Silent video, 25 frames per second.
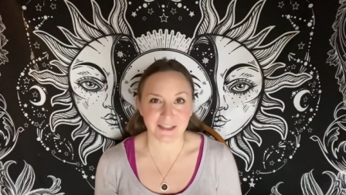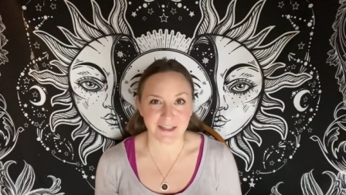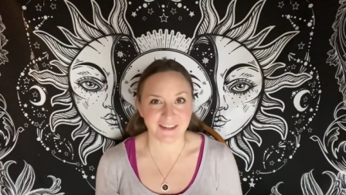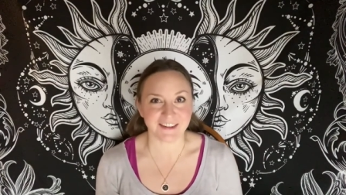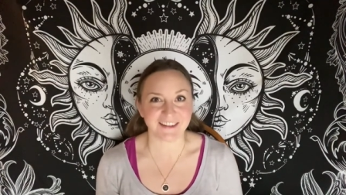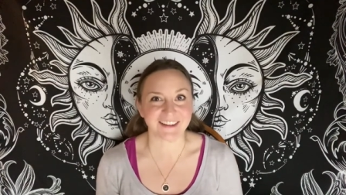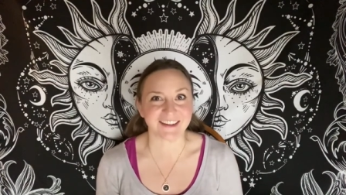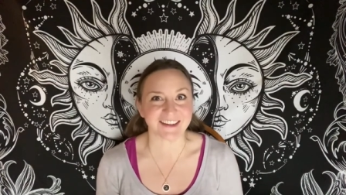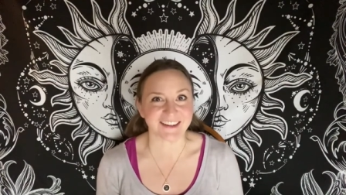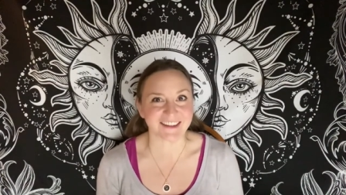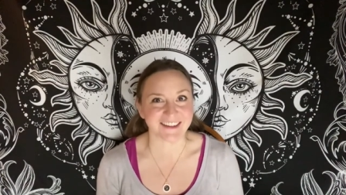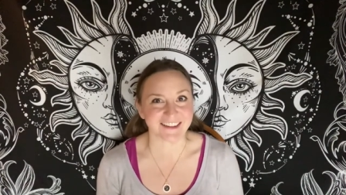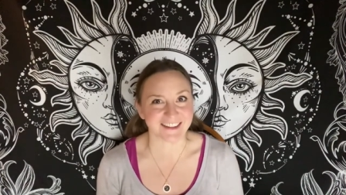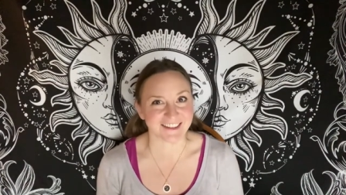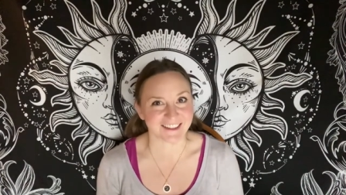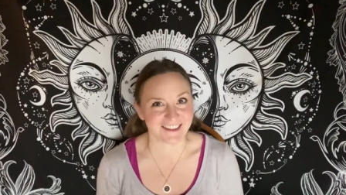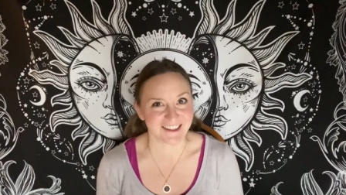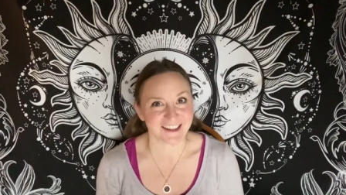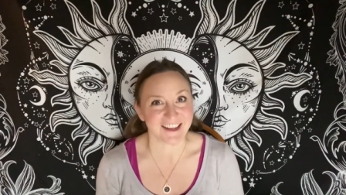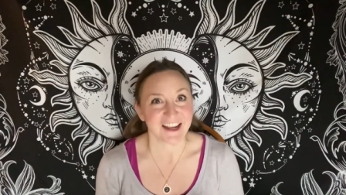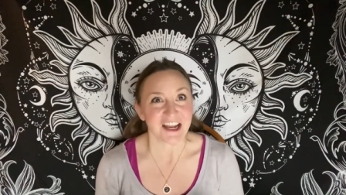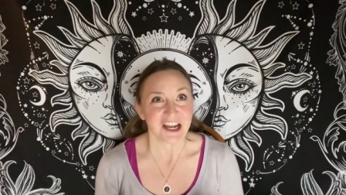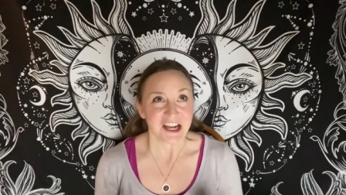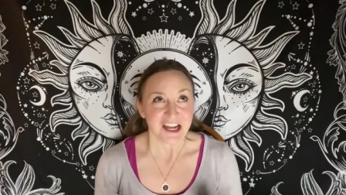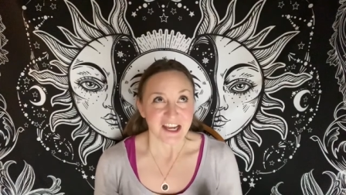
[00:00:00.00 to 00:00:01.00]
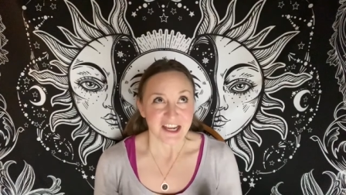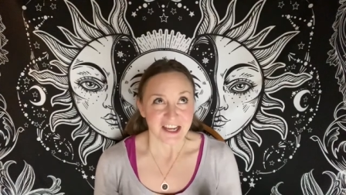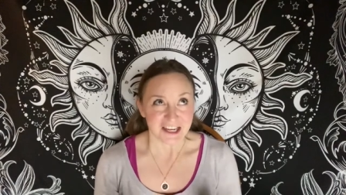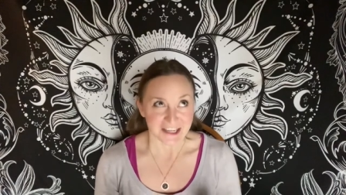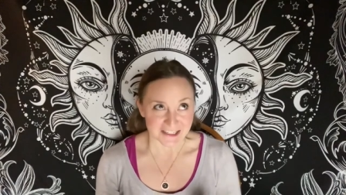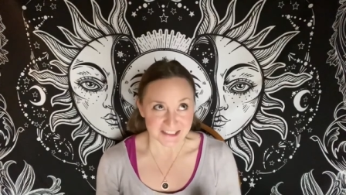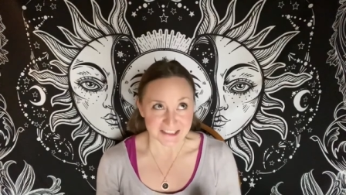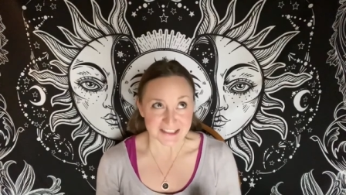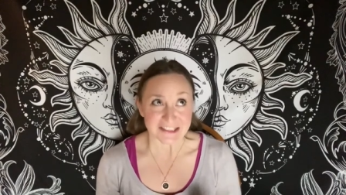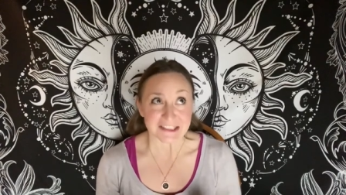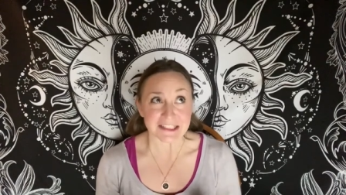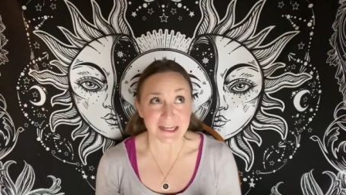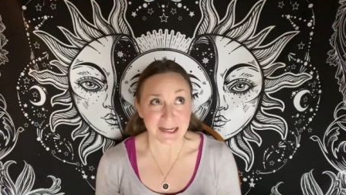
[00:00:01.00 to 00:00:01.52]

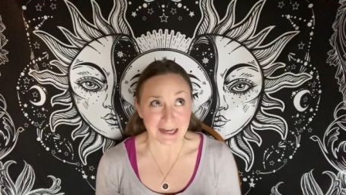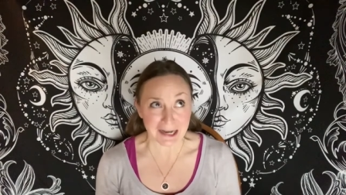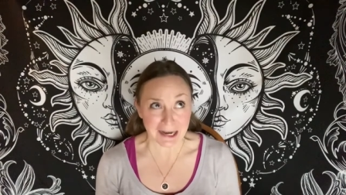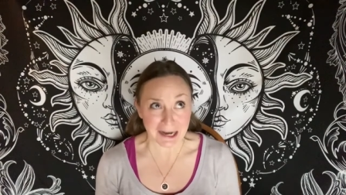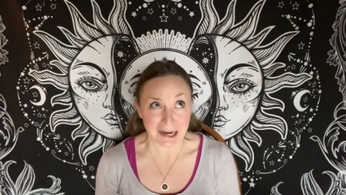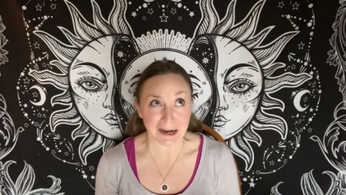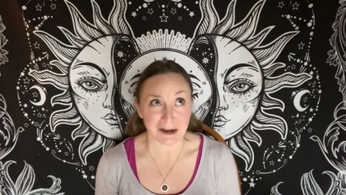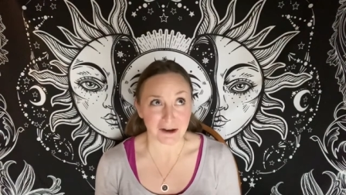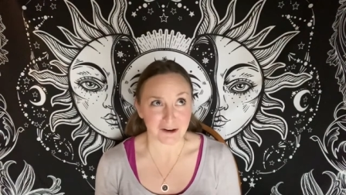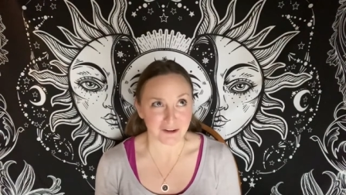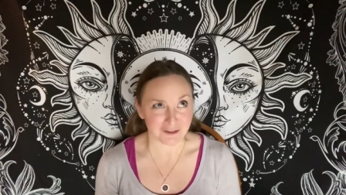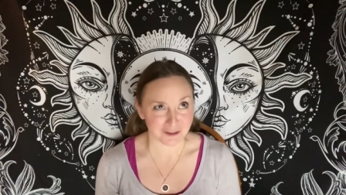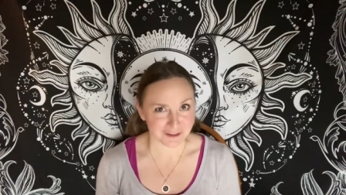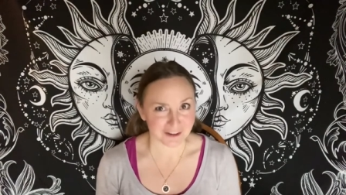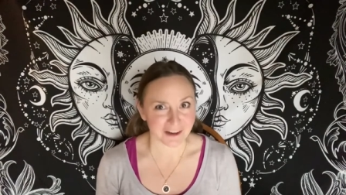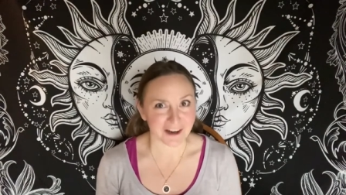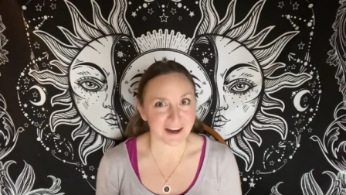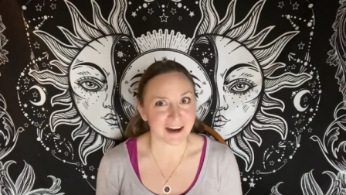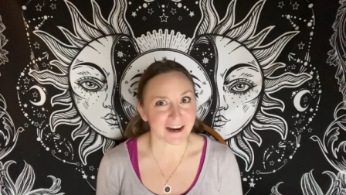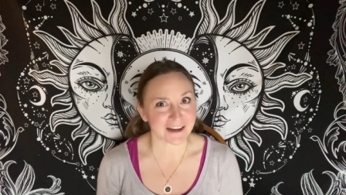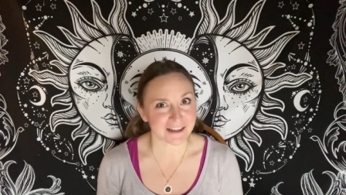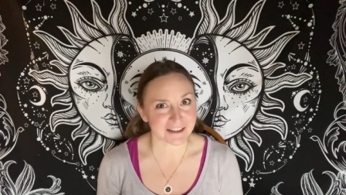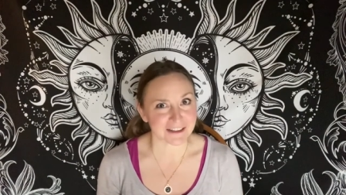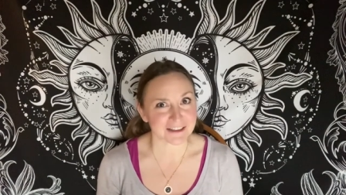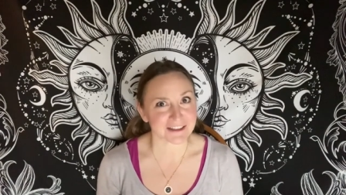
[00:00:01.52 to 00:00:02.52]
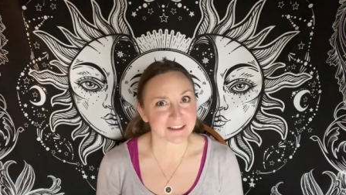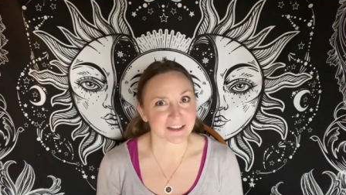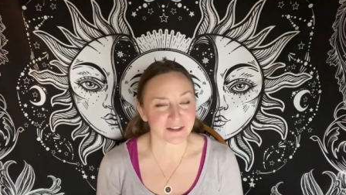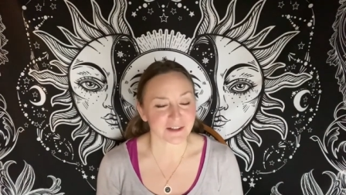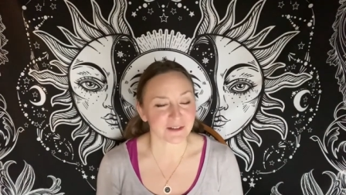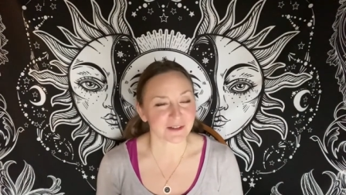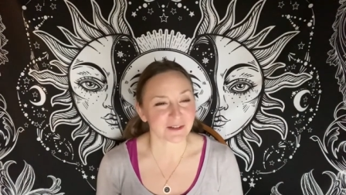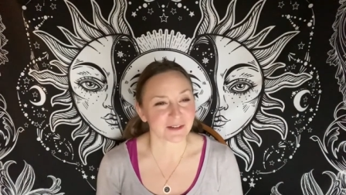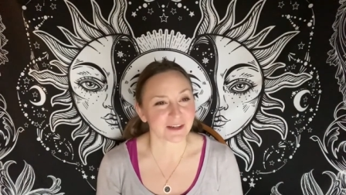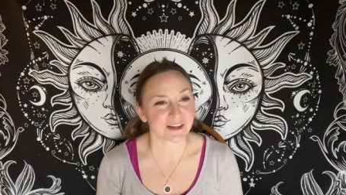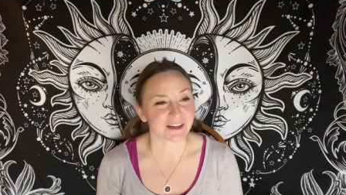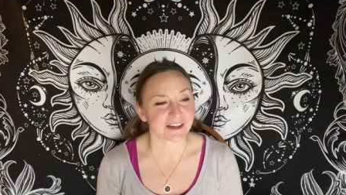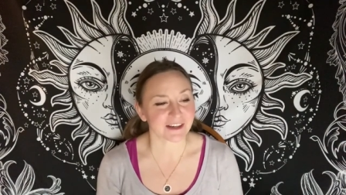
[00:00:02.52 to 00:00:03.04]
it's now, all right?
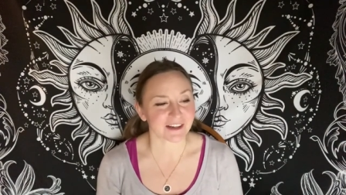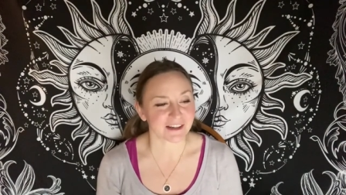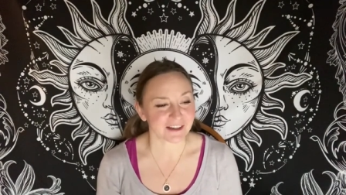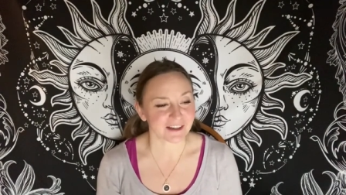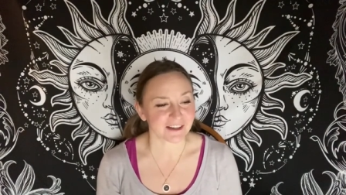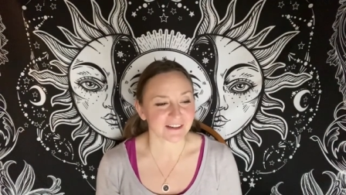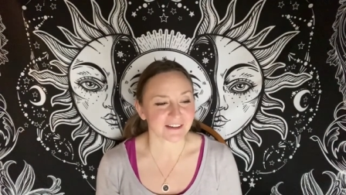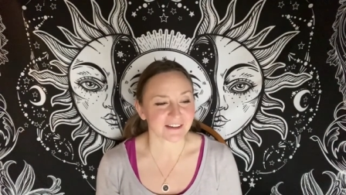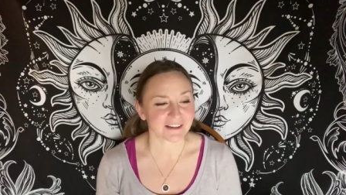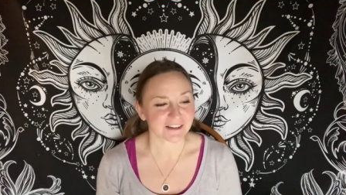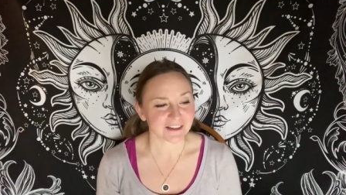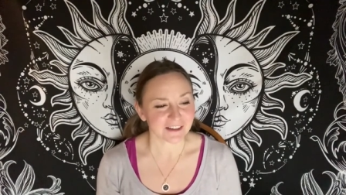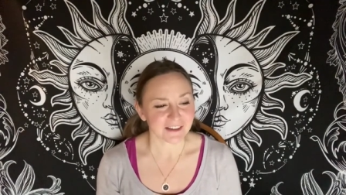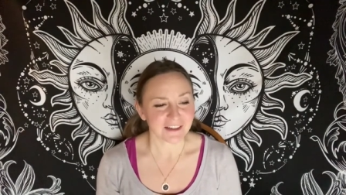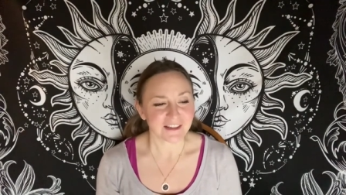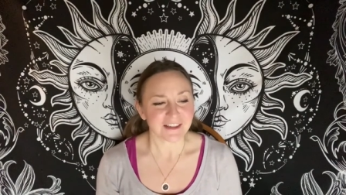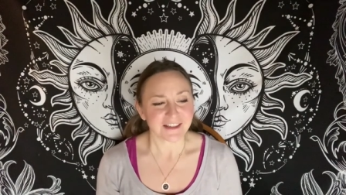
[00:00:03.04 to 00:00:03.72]
So, uh,